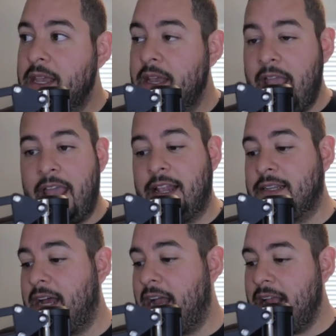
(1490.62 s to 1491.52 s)
And
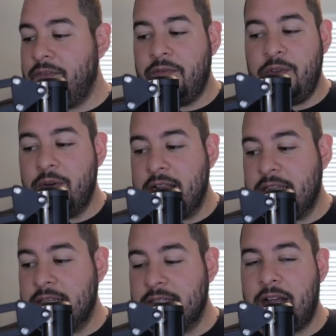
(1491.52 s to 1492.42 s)
I have a few
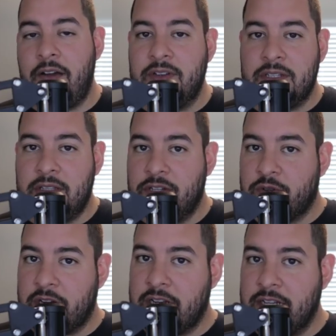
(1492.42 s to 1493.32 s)
ideas. Obviously, the
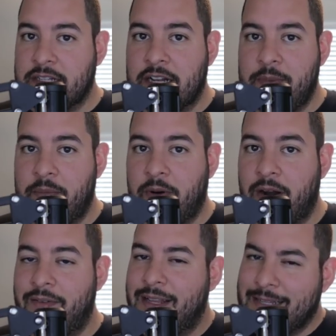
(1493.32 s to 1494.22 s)
Trinity is going to be a part
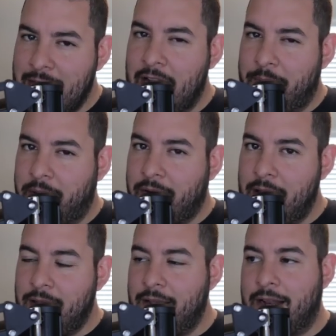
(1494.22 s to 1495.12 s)
of it. It's got to be,
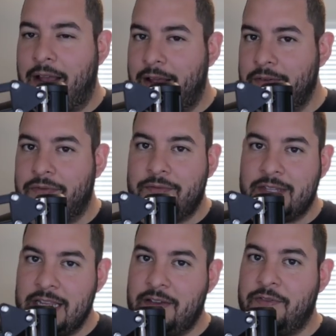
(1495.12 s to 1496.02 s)
right? And I have a
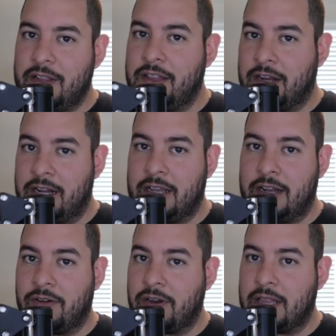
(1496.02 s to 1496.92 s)
sneaky feeling they're going to get a
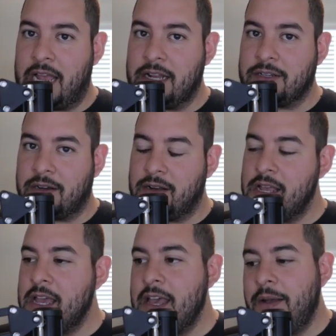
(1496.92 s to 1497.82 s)
Green Lantern.
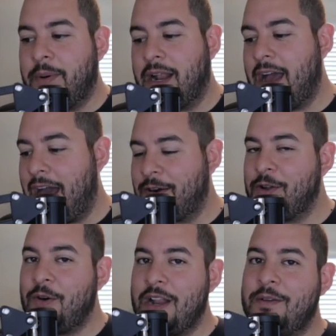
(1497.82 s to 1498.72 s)
But I don't
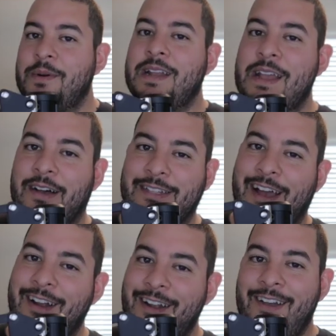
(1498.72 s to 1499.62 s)
know anybody else. I
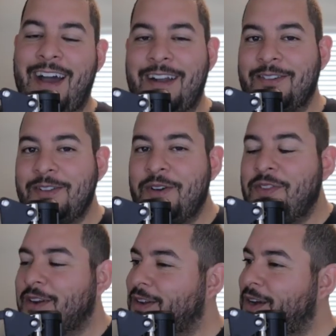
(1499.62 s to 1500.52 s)
don't know. I don't know if they're
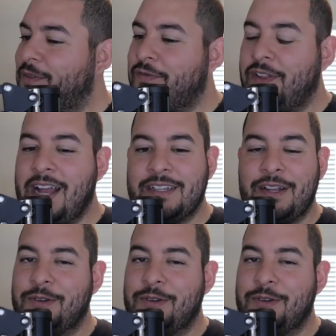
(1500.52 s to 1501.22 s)
going to go with Flash or